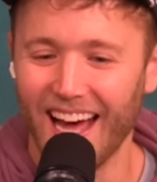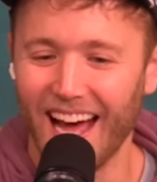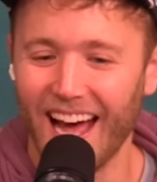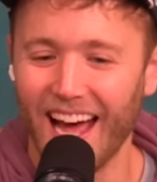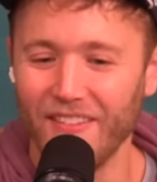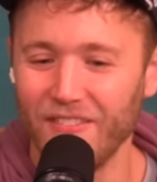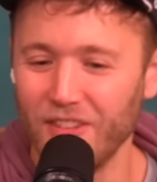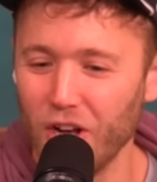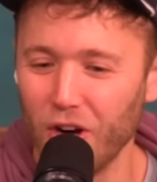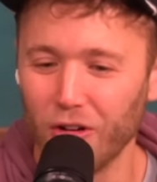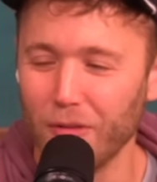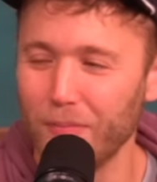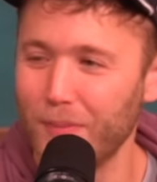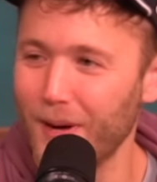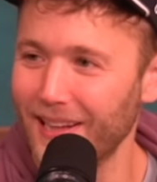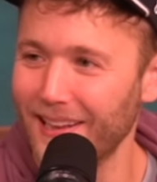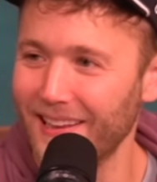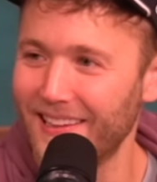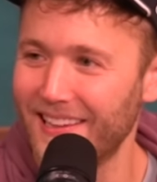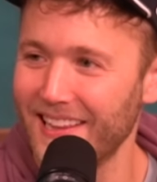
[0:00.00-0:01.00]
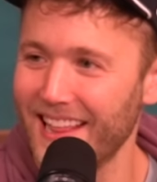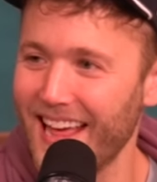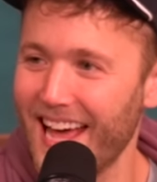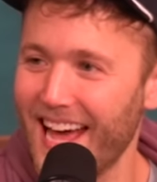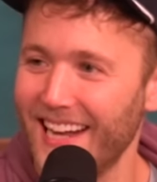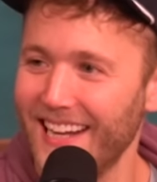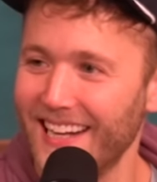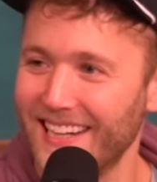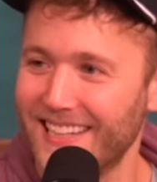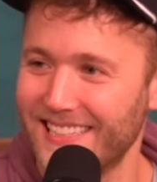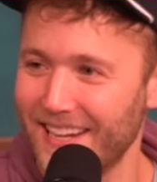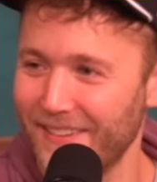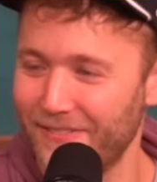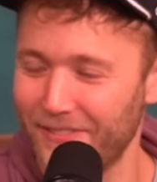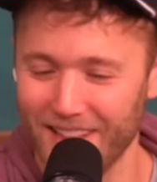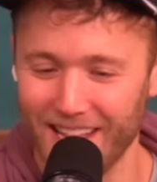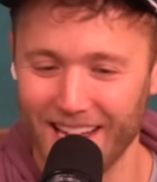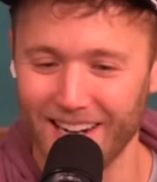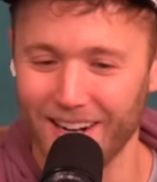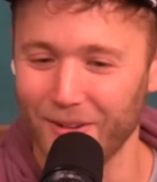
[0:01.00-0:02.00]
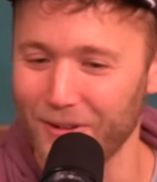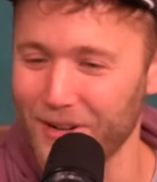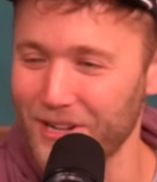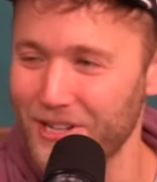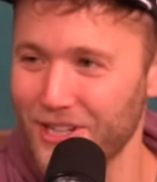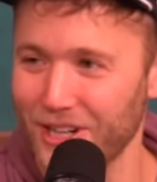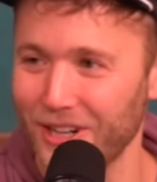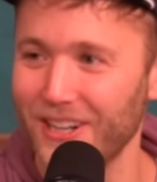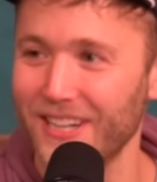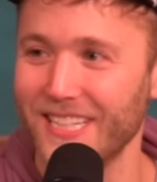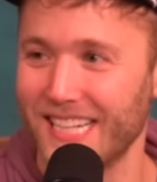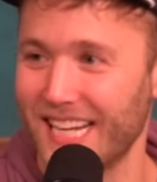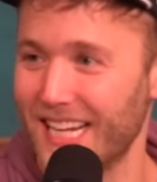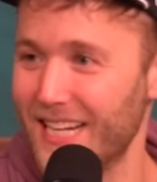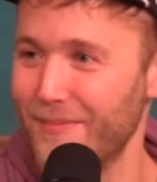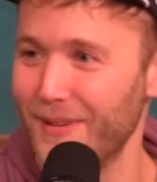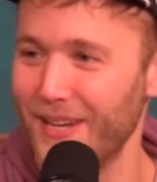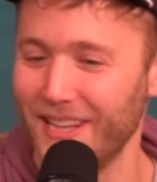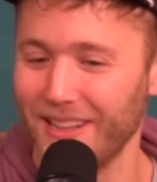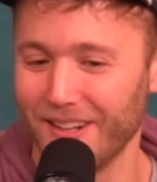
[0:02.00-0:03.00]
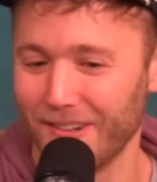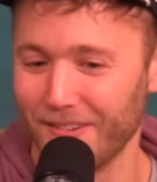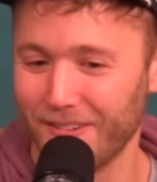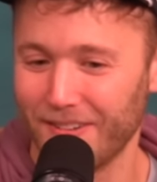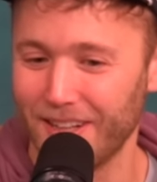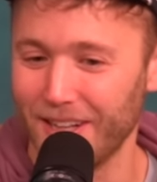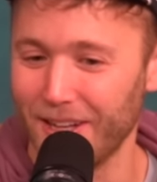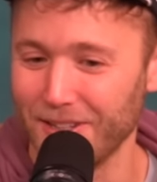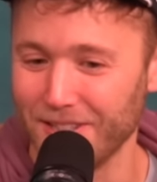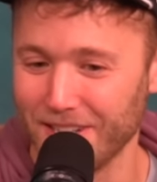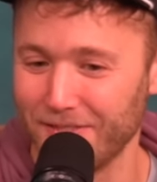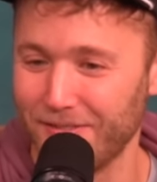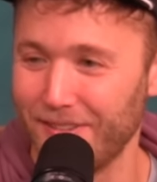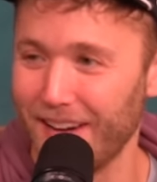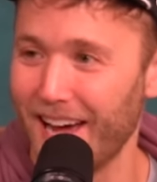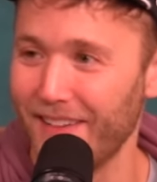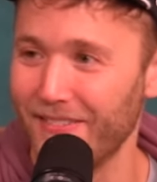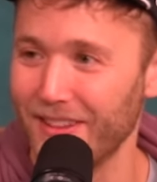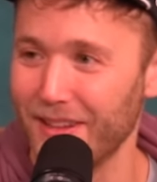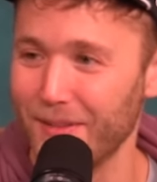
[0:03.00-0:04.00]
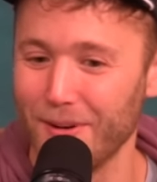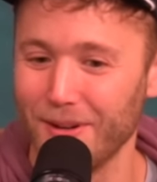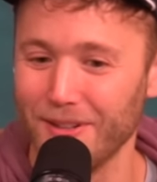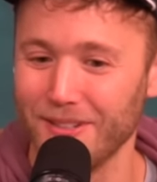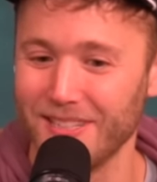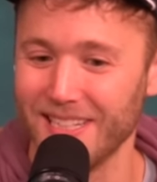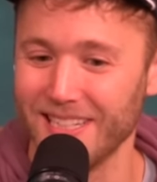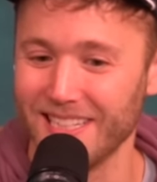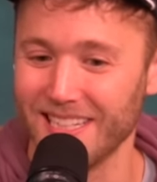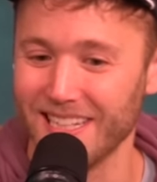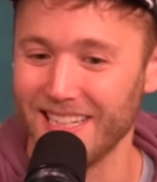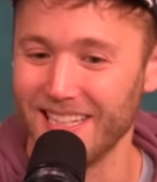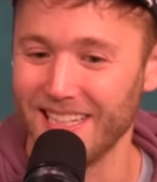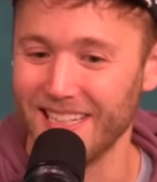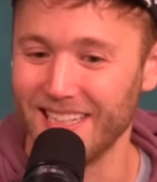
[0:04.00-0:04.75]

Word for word: I have no rebuttal to that except for that. Are we sure he's going to be in their closing five in the postseason?